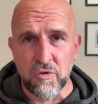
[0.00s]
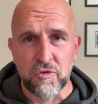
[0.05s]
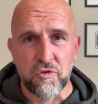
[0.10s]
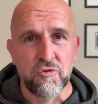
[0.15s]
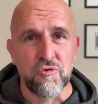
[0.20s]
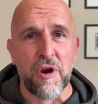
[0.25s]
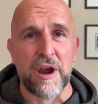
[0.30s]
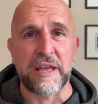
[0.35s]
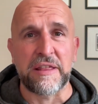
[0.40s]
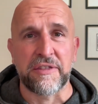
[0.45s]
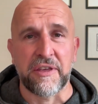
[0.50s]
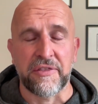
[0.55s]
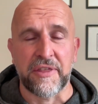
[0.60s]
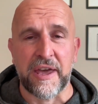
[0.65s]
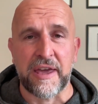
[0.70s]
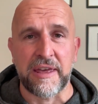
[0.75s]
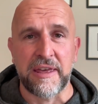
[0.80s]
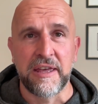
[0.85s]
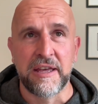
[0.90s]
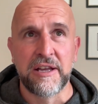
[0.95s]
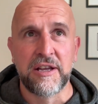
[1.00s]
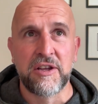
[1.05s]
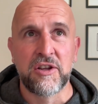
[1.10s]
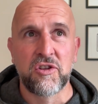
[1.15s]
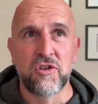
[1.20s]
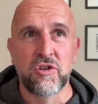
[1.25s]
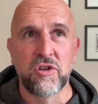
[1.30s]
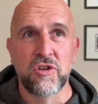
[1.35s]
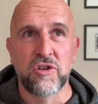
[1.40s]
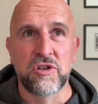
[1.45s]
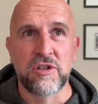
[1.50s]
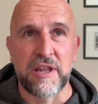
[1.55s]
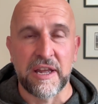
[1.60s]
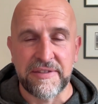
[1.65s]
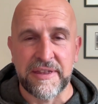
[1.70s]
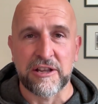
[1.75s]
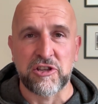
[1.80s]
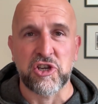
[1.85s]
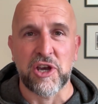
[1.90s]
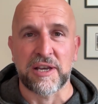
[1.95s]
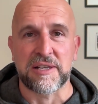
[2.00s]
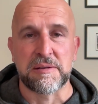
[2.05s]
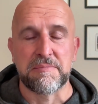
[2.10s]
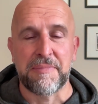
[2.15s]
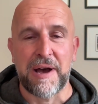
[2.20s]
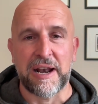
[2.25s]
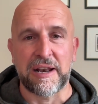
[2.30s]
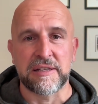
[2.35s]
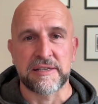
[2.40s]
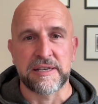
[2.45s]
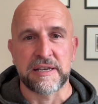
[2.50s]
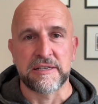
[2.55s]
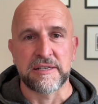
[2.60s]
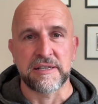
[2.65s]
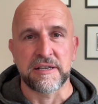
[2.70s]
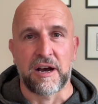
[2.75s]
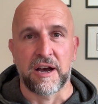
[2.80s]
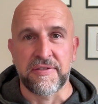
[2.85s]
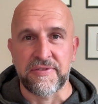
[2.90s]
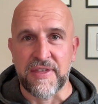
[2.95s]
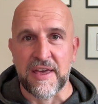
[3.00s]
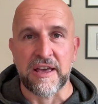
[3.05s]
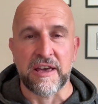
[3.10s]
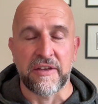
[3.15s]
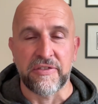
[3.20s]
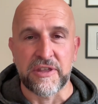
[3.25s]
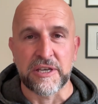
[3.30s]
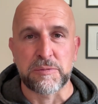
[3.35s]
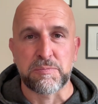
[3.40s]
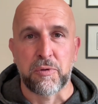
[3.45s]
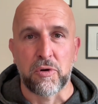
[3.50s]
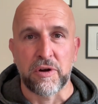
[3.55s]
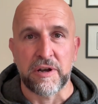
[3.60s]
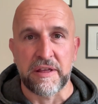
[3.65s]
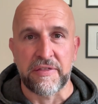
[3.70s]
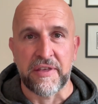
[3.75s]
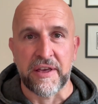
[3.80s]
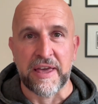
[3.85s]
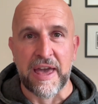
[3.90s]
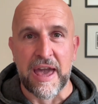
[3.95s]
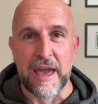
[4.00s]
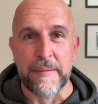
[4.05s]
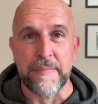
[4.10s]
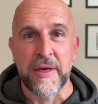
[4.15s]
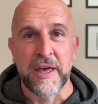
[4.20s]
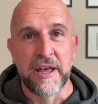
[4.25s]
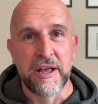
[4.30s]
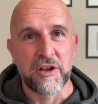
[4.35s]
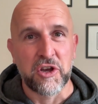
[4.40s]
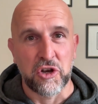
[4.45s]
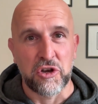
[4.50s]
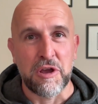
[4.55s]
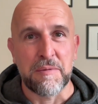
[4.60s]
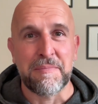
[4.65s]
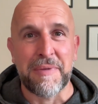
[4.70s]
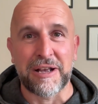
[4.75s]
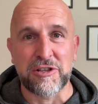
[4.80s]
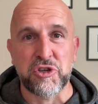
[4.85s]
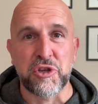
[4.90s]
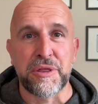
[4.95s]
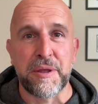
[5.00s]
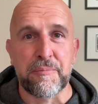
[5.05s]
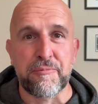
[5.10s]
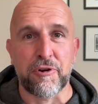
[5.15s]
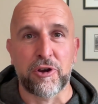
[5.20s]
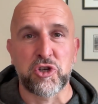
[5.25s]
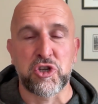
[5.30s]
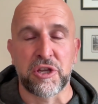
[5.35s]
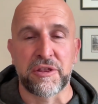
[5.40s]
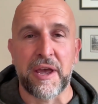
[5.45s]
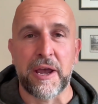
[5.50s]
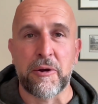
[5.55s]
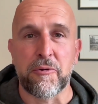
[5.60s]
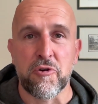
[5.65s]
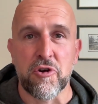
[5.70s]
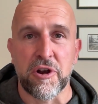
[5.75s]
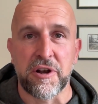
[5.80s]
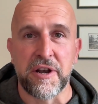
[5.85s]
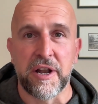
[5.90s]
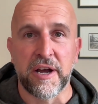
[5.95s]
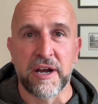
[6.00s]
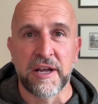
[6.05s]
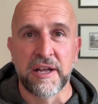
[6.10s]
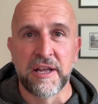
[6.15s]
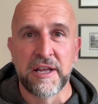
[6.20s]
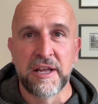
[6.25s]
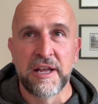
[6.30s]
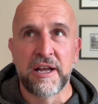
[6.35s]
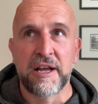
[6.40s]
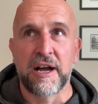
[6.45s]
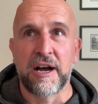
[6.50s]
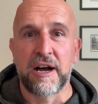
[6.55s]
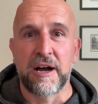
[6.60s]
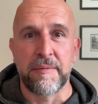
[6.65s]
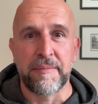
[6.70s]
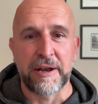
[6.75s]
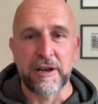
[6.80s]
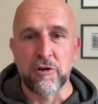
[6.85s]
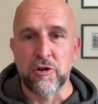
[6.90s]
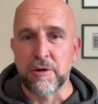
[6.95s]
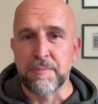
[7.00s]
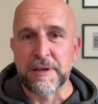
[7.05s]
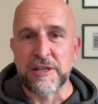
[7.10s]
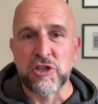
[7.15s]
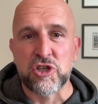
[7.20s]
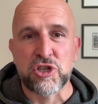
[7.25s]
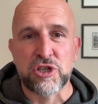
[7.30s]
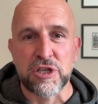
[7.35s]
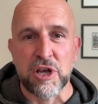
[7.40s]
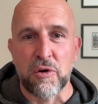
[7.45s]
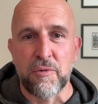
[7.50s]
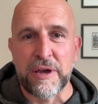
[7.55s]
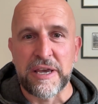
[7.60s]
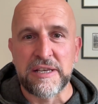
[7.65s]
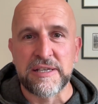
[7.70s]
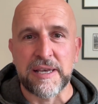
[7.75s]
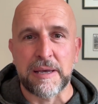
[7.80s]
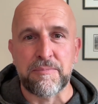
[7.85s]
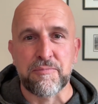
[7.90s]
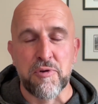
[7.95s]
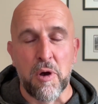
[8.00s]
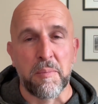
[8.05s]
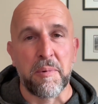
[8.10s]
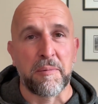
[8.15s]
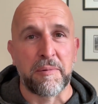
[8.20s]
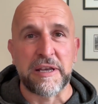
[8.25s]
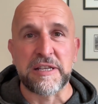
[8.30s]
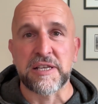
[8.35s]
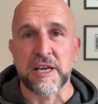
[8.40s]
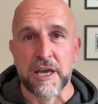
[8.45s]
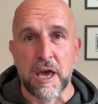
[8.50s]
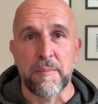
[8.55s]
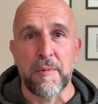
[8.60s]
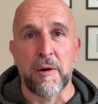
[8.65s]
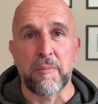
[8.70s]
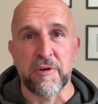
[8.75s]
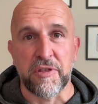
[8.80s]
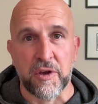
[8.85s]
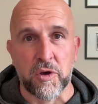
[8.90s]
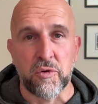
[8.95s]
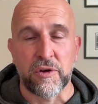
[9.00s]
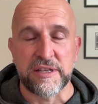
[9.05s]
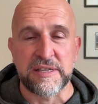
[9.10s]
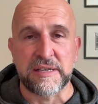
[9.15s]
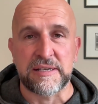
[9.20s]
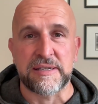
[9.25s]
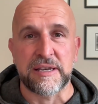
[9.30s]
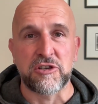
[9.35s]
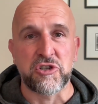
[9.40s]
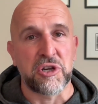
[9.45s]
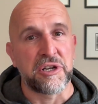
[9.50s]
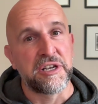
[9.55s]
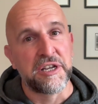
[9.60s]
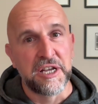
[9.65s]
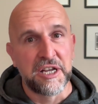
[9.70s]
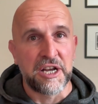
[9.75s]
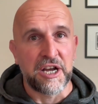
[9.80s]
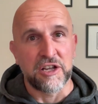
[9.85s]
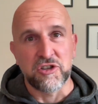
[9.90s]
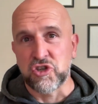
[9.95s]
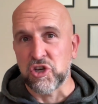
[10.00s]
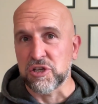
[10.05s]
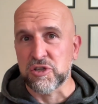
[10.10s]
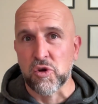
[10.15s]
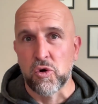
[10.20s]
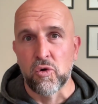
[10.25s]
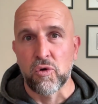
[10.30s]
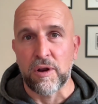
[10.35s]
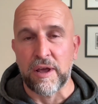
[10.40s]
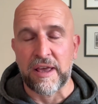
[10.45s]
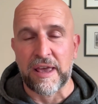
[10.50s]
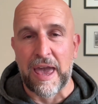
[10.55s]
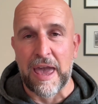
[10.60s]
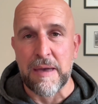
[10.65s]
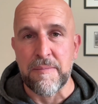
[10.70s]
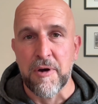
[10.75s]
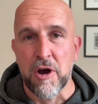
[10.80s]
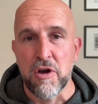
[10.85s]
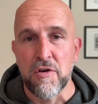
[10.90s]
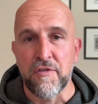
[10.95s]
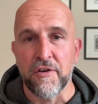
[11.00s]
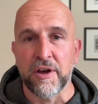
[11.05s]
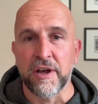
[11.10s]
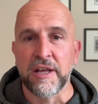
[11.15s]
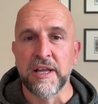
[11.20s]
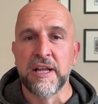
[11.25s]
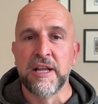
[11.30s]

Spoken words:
Great that they did their checks and balances, I think, at this point in the game. Can you imagine the pressure they were under? And it would have been so easy probably to come up with a quick decision and just call it game over.